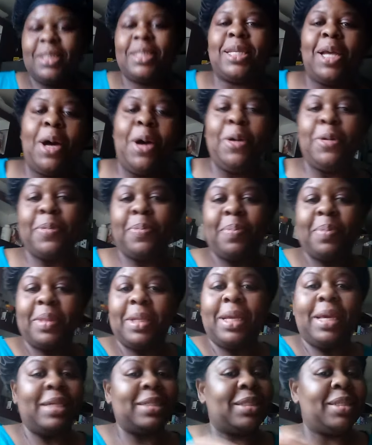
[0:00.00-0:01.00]
So,
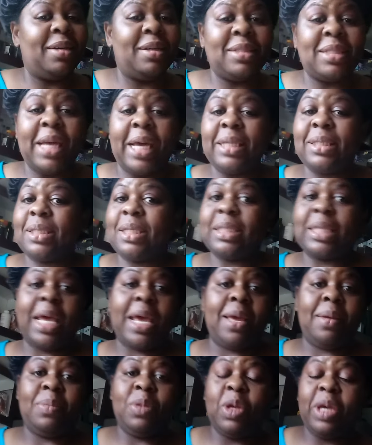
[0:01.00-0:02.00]
it still tastes the
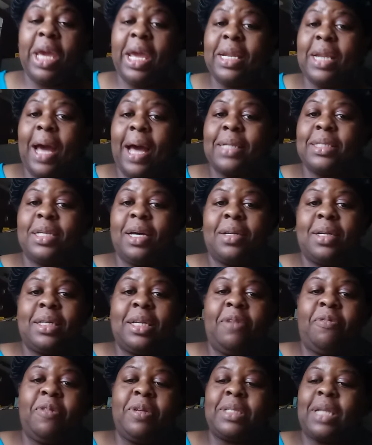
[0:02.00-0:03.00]
same. You cannot tell the
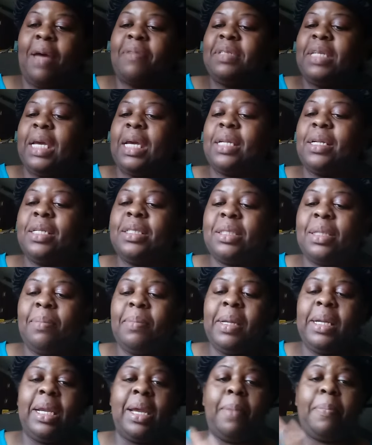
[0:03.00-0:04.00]
difference. I've taken this to
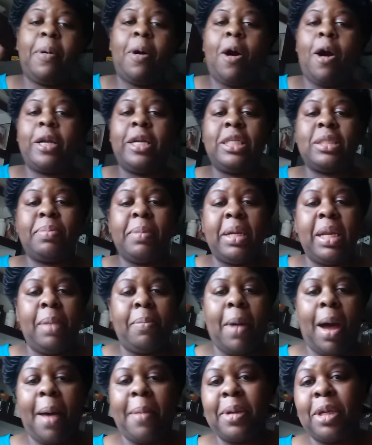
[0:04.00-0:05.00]
many of parties, many of
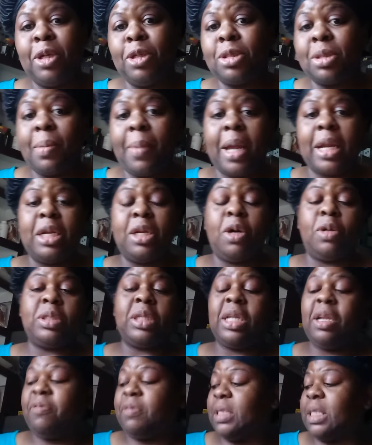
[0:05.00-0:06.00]
barbecues. Nobody knows
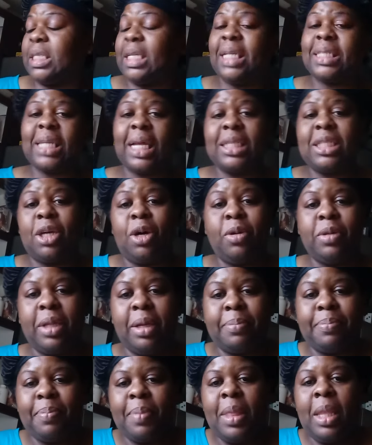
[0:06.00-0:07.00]
the difference unless I told
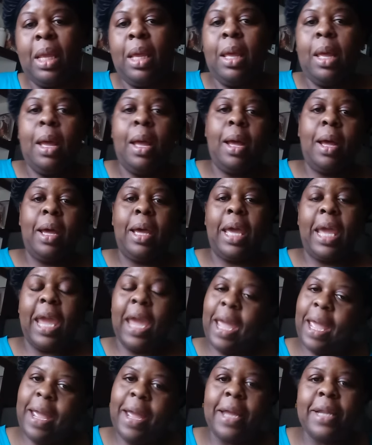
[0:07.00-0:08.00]
them.
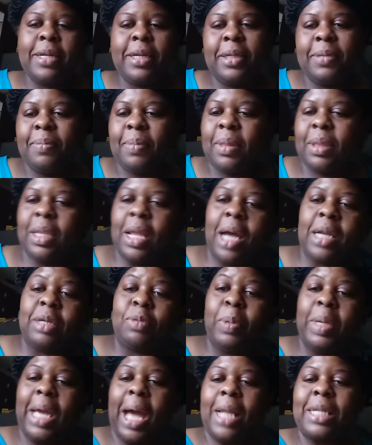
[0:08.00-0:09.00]
And now
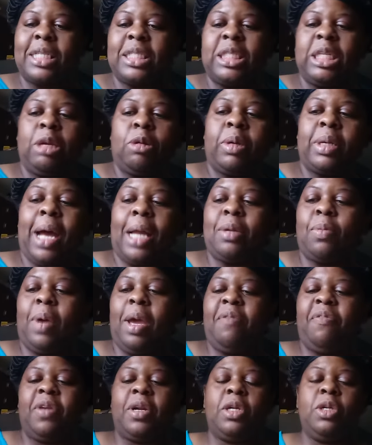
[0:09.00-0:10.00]
that we got the secret out the
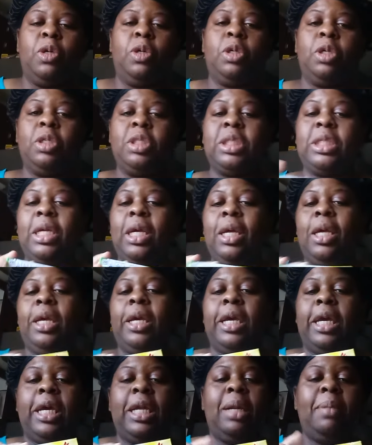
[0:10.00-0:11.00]
way for the noodles,
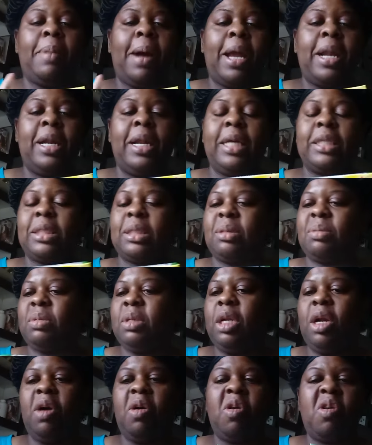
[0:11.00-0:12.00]
Anybody that's,
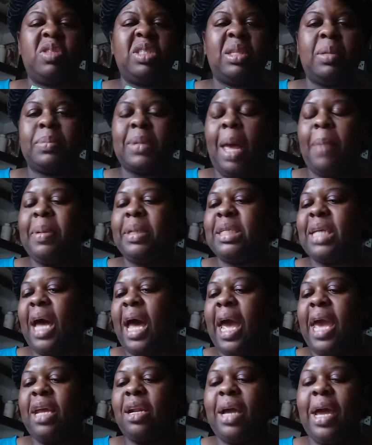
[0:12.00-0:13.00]
you know, on some type of
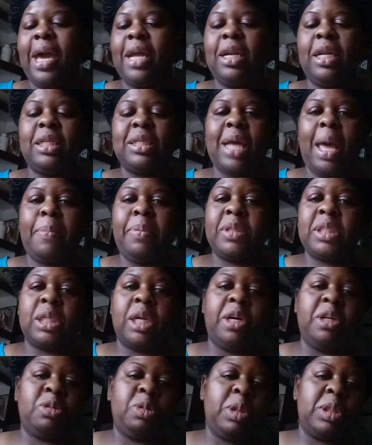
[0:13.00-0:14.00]
diet or had any type of
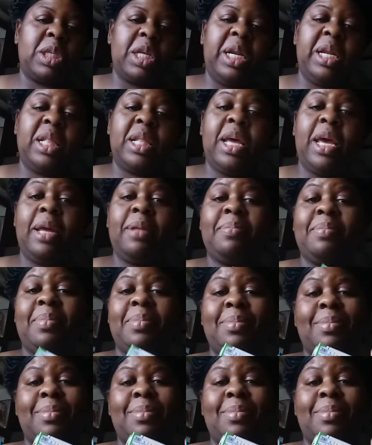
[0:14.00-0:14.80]
surgery or anything,